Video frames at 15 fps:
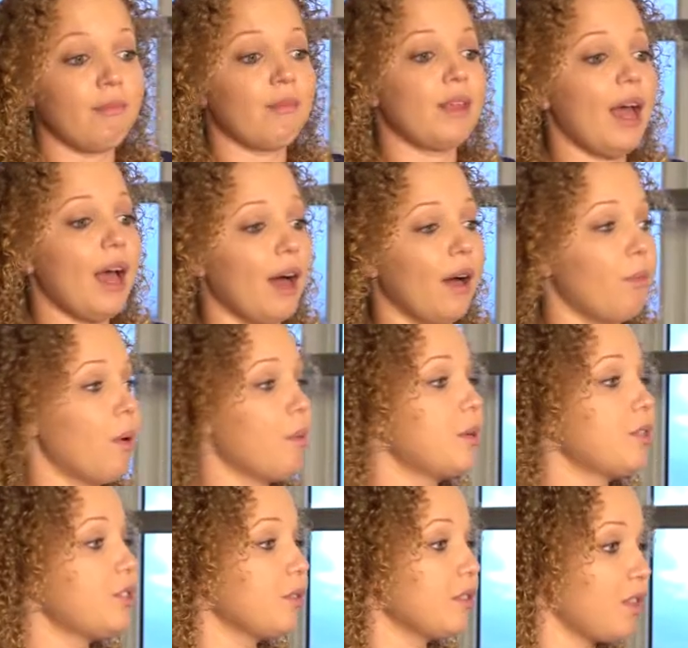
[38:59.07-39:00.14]
Yeah, what we'll
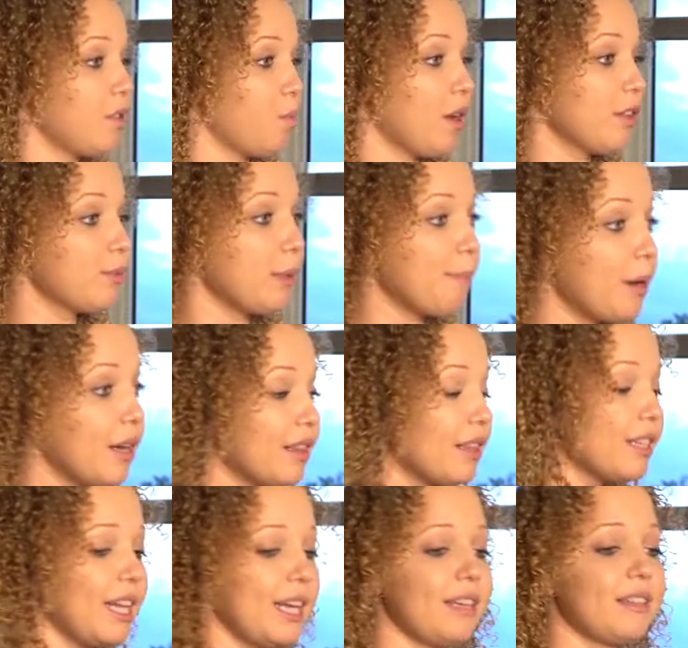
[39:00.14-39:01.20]
do is once we put the
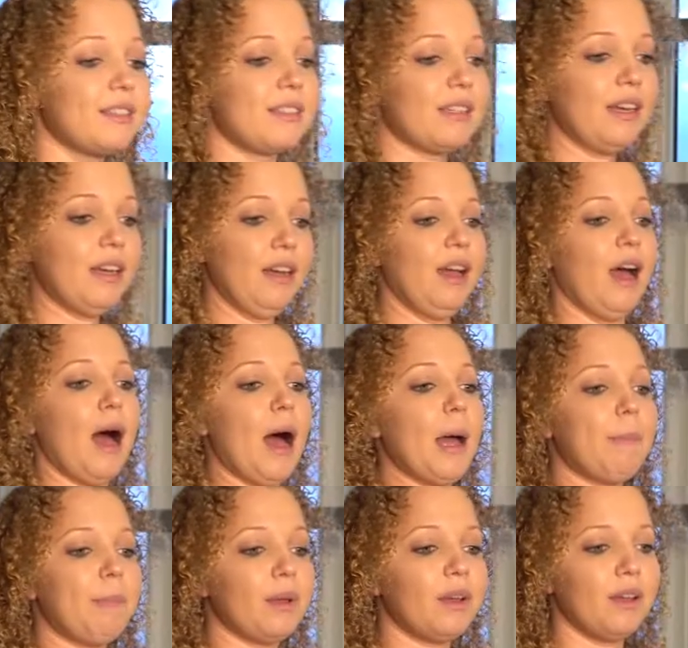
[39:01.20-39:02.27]
links
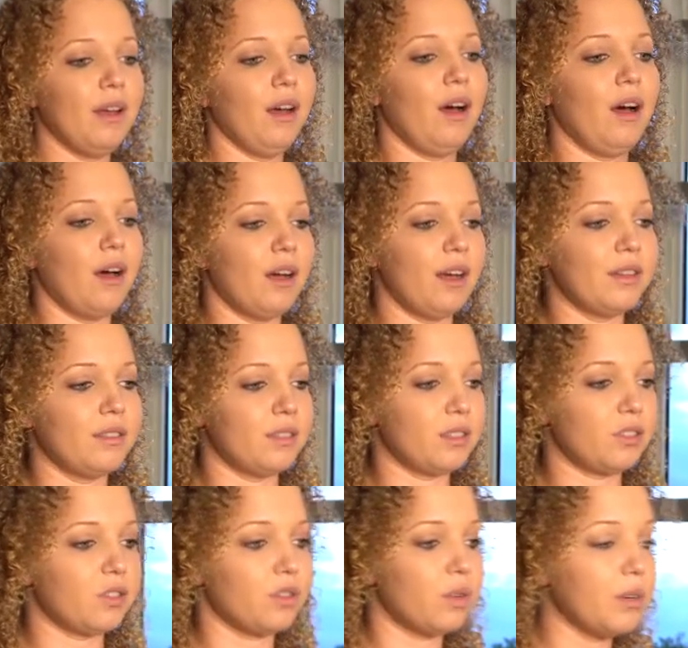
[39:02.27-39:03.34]
up on the
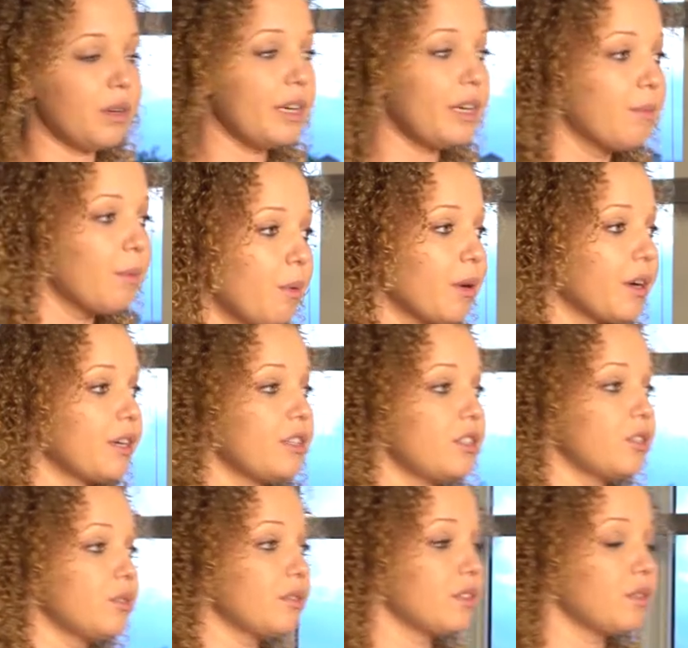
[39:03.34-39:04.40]
story, we're going to
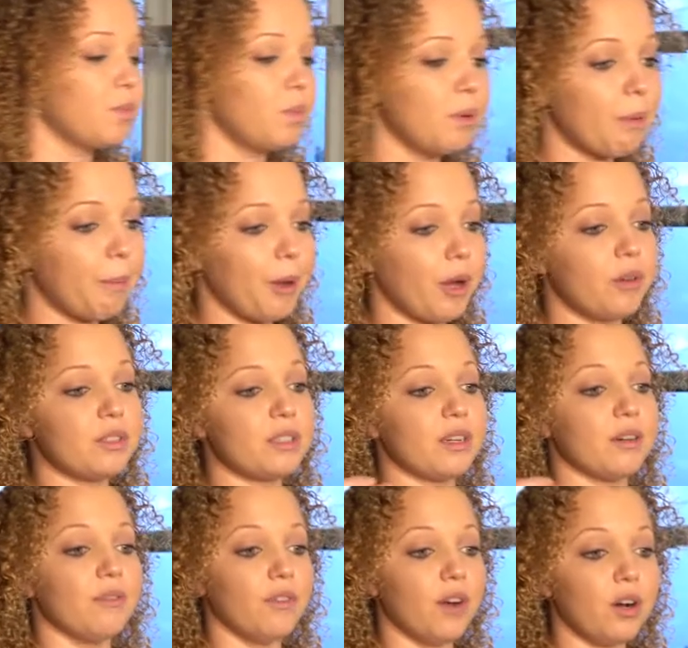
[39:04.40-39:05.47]
do is we will post a
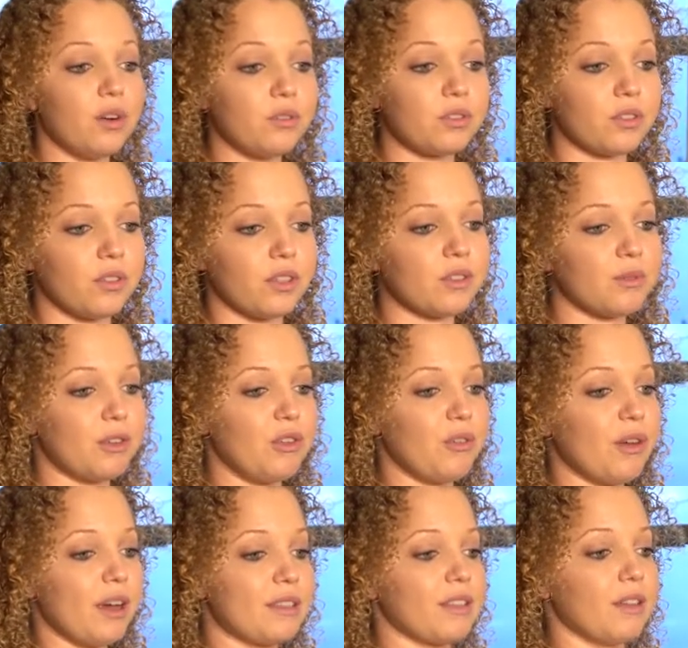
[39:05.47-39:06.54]
vote, so this way you
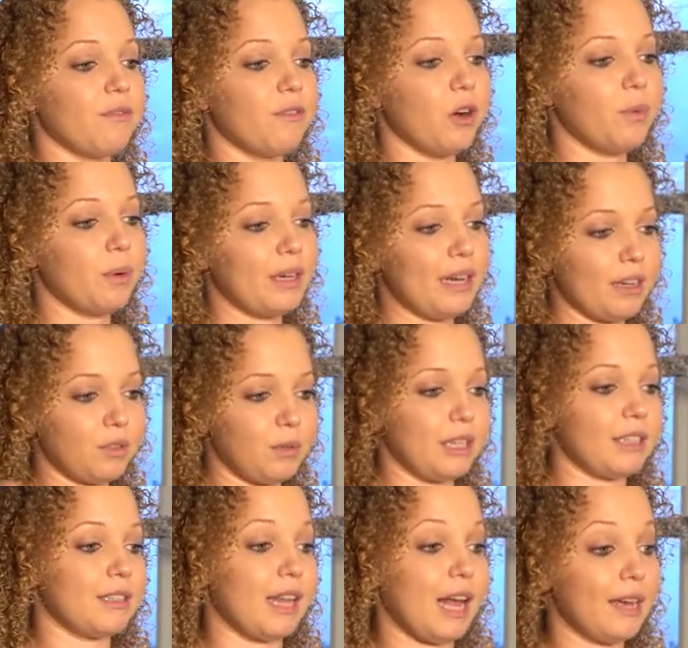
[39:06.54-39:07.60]
guys can vote what next
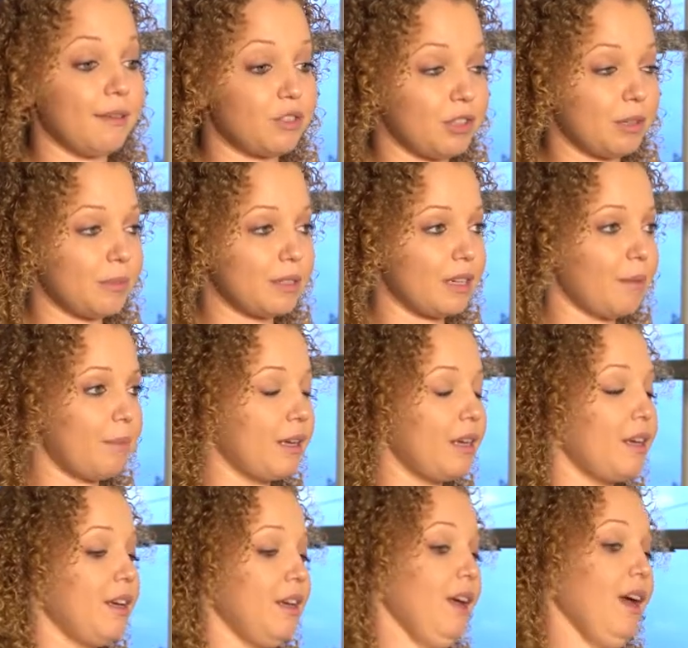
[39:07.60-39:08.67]
week's live stream is going to
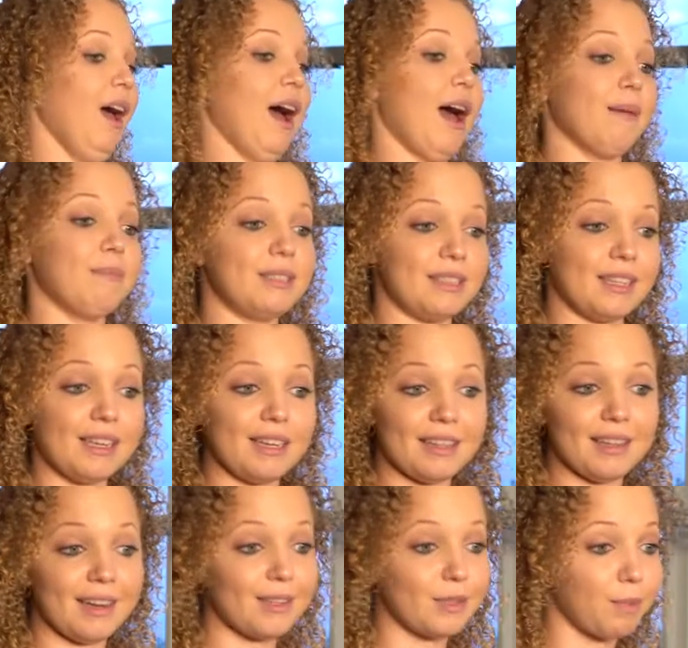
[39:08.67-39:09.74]
be. I'm seeing
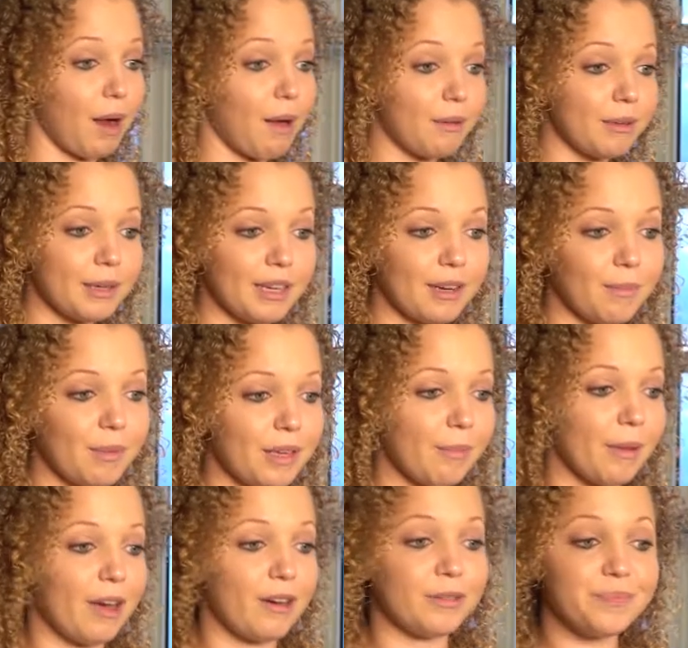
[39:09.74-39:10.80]
that it's probably going to be
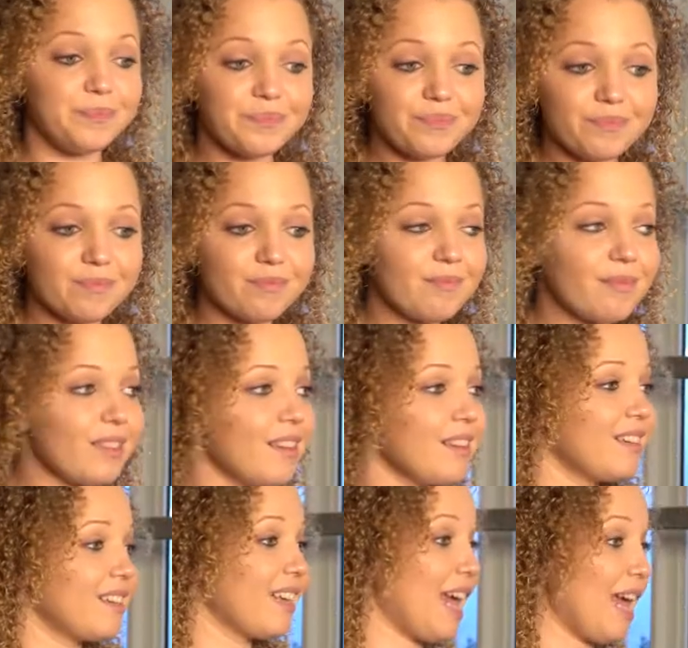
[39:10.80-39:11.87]
about
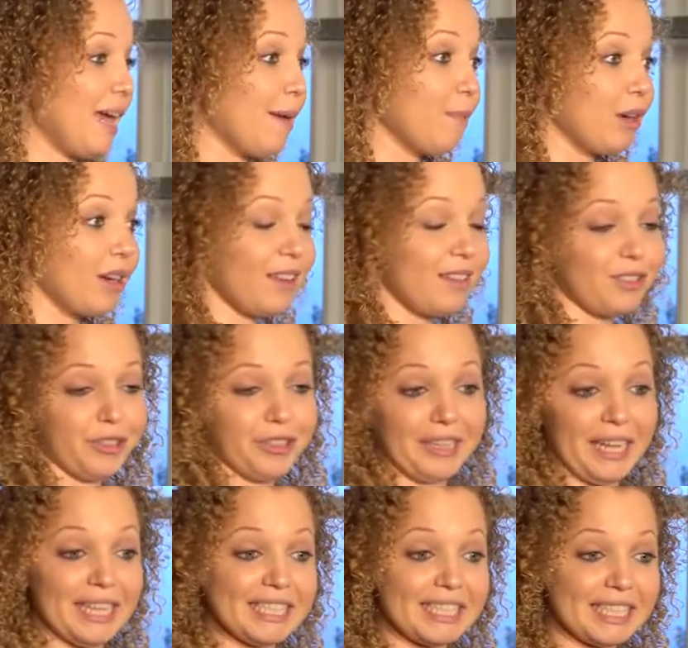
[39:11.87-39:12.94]
cameras or
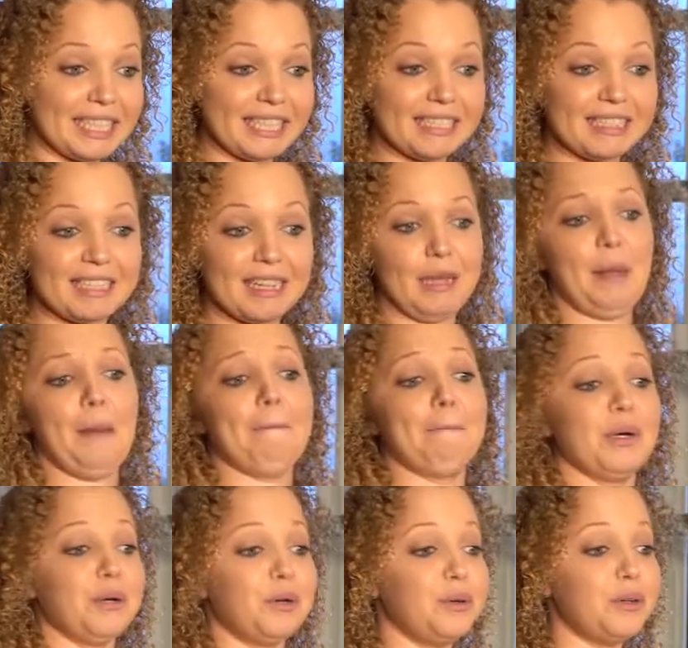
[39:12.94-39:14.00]
lenses,
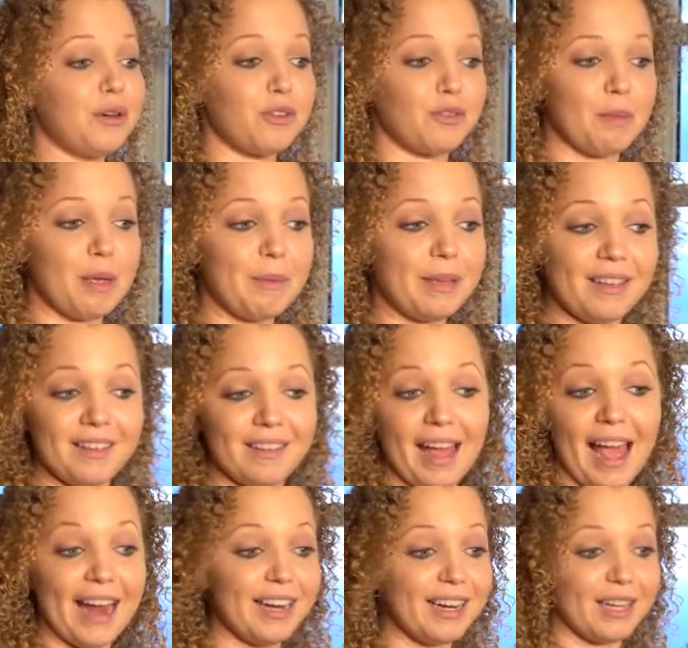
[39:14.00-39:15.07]
but who knows, maybe
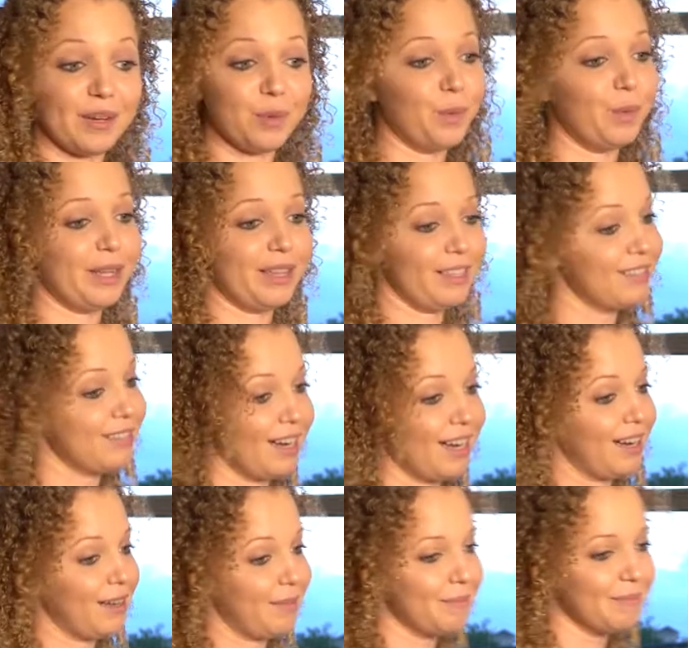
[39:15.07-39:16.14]
editing will win this
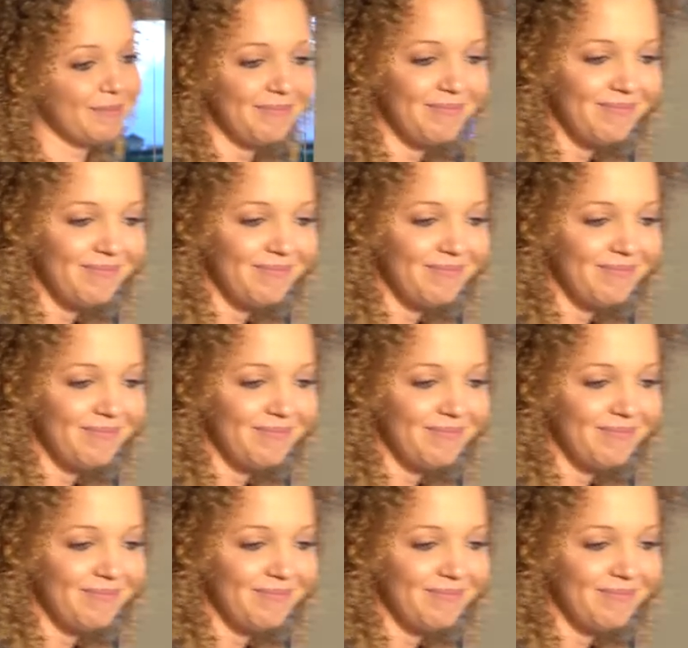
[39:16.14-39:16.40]
time.